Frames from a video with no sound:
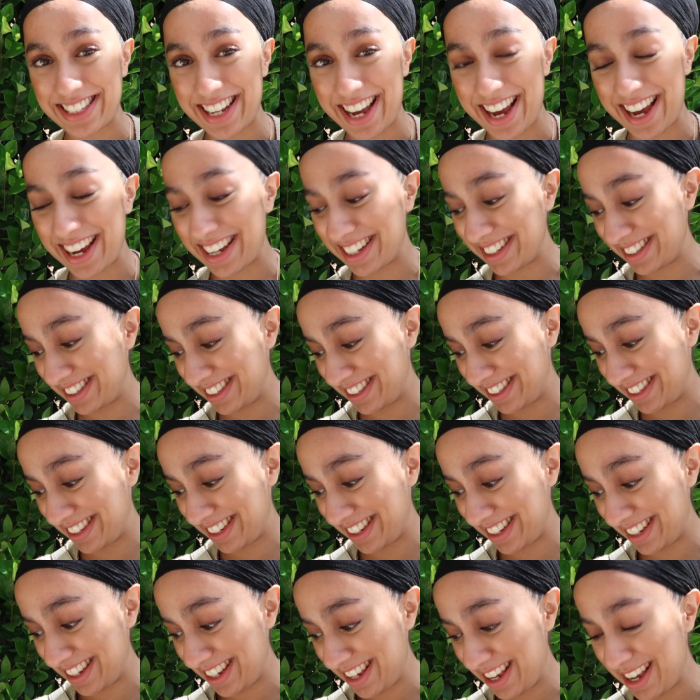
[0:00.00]
test
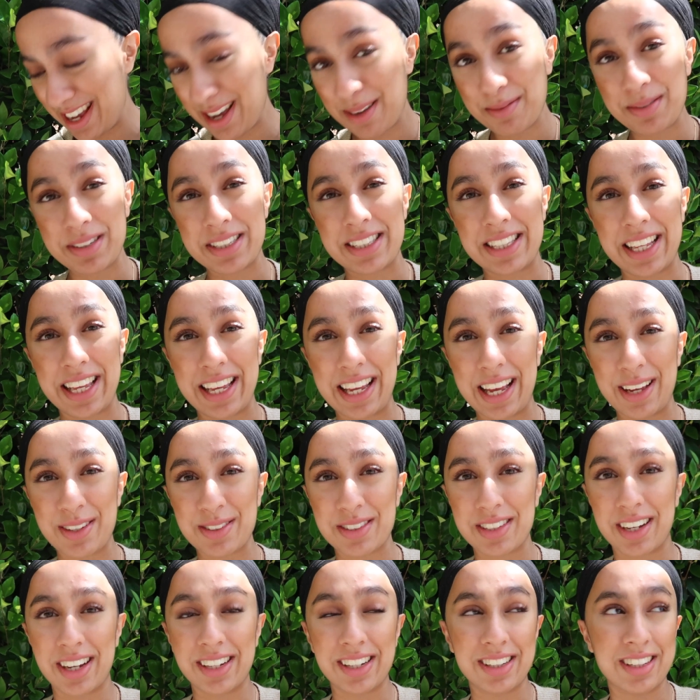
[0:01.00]
I'm just sitting
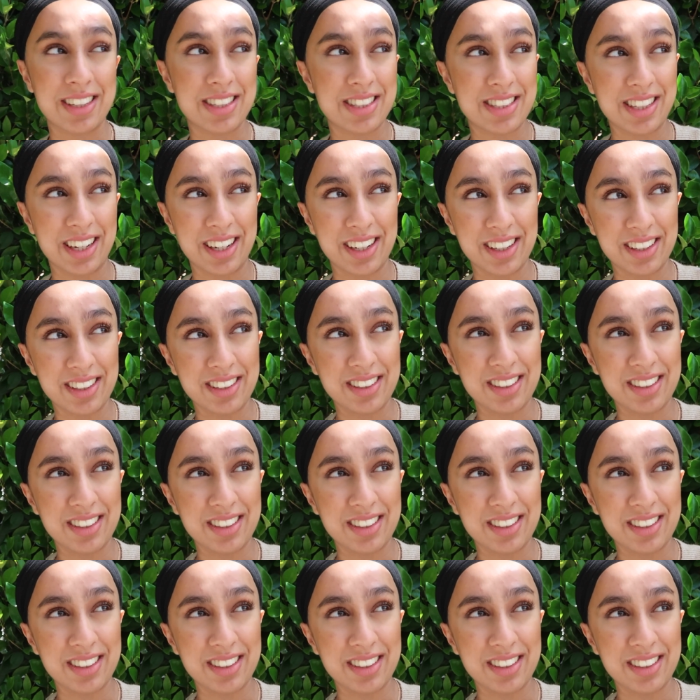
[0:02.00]
outside in the sun